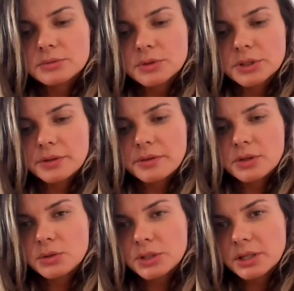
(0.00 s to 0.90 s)
for
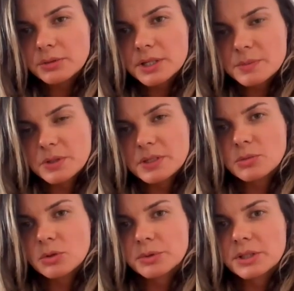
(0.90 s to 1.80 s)
the UK
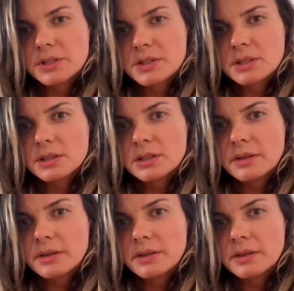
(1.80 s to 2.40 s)
responsible person,